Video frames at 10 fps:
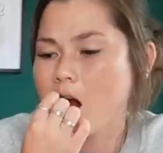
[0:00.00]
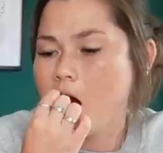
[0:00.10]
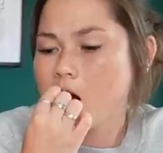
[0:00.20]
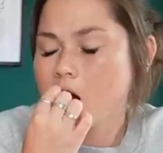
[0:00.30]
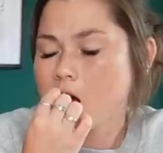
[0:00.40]

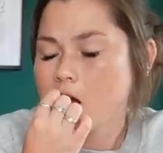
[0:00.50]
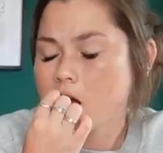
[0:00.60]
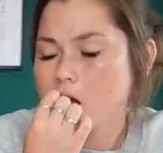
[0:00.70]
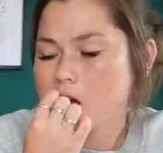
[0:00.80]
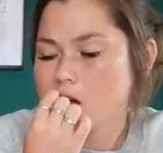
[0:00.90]

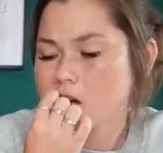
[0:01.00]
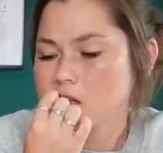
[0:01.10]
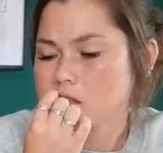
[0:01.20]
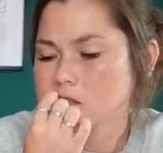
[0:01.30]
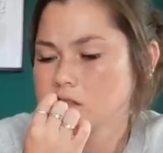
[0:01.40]

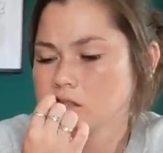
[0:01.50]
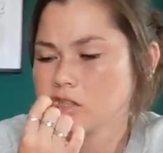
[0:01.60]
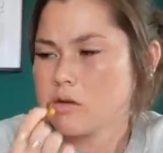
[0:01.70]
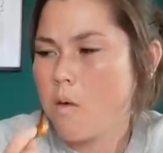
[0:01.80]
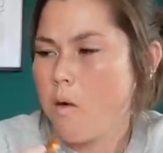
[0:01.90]

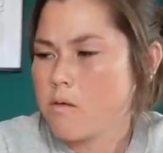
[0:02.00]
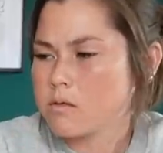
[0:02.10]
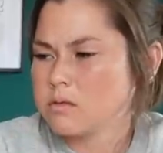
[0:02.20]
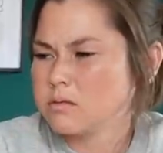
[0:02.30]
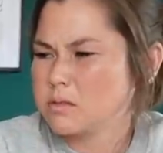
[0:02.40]

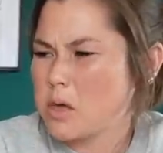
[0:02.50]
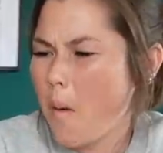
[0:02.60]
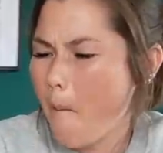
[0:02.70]
(not speaking)